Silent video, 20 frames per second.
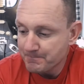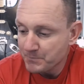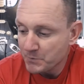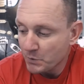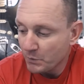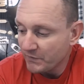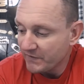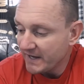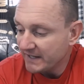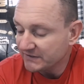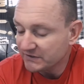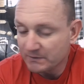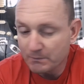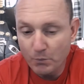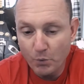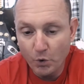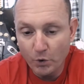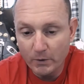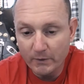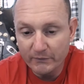We've got some
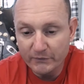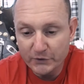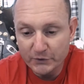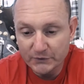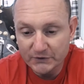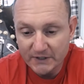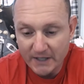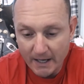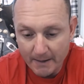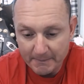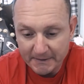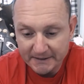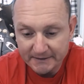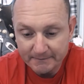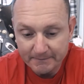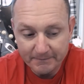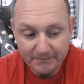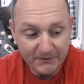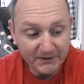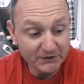more reviews coming.
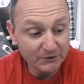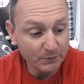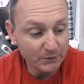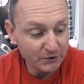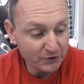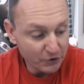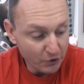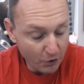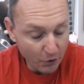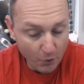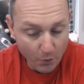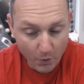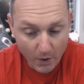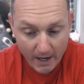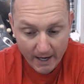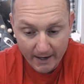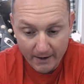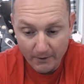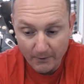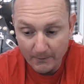This one took a
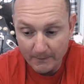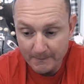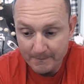while.